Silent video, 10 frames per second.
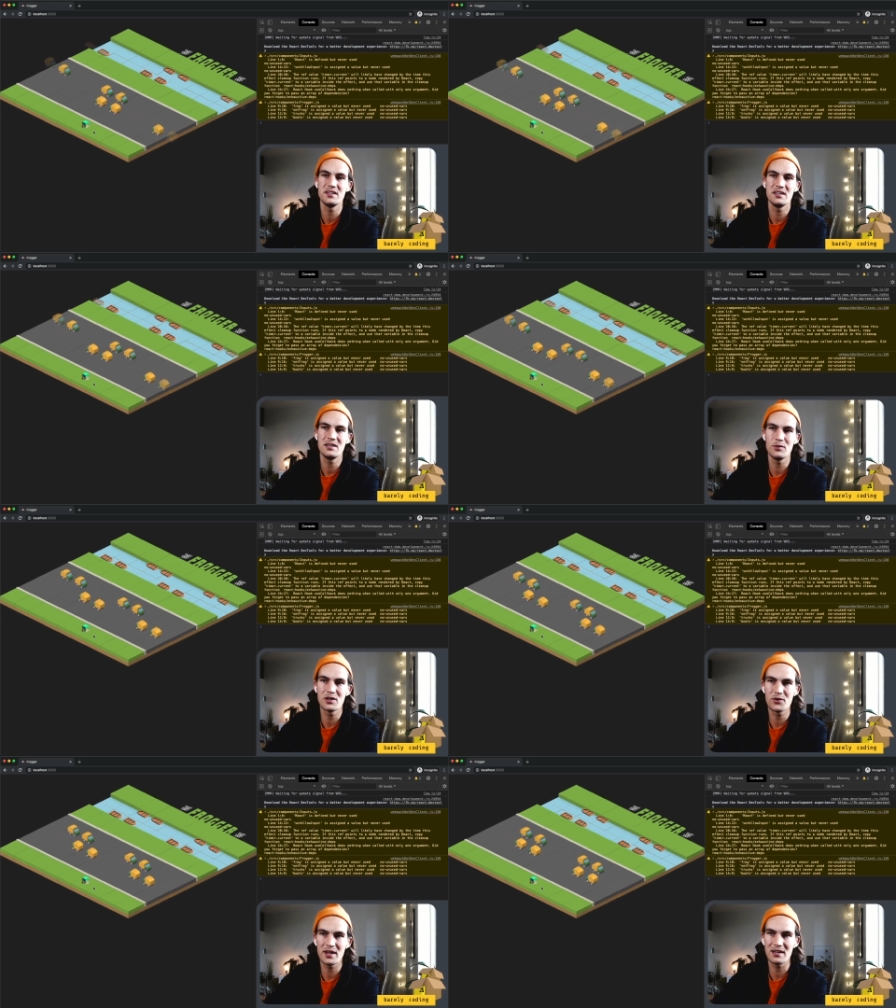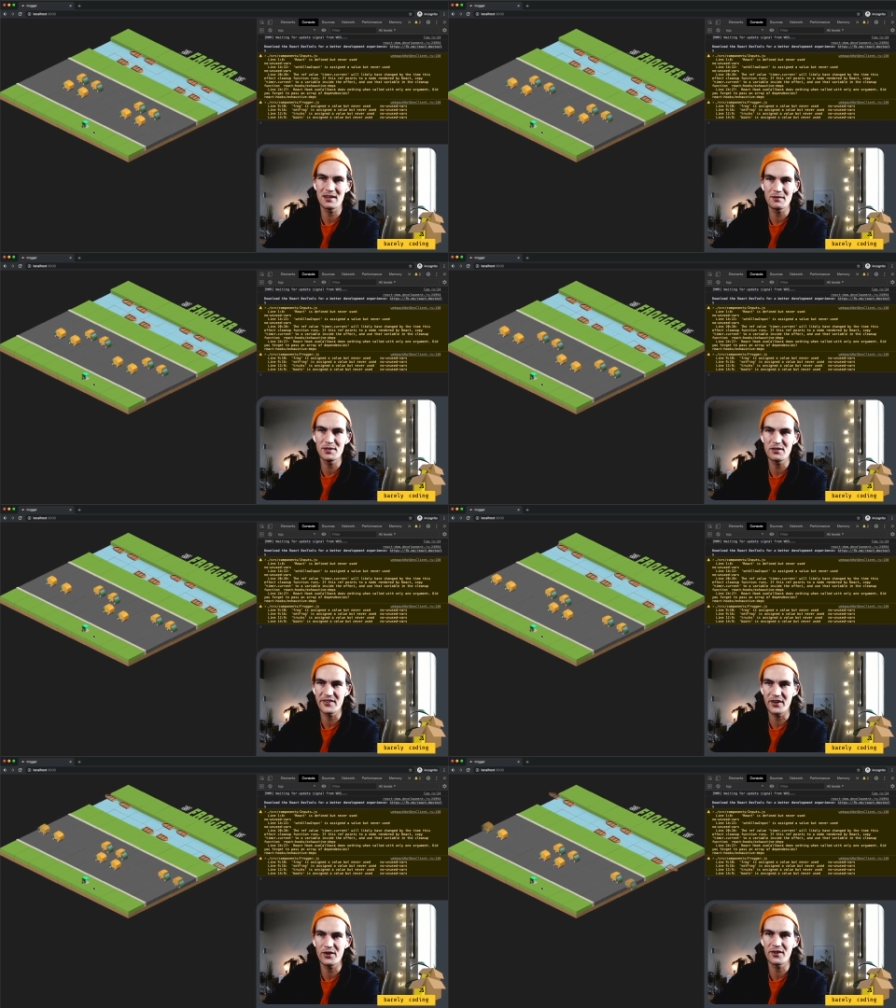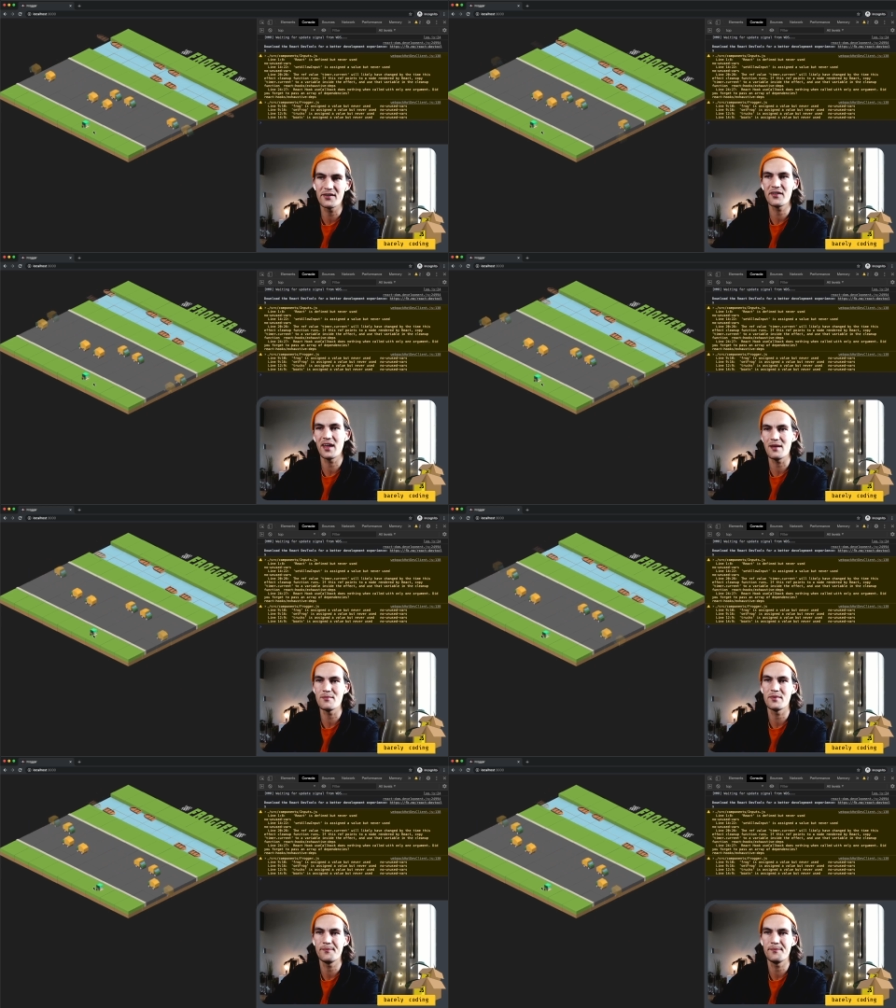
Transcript: It will create a little bit of a harder game.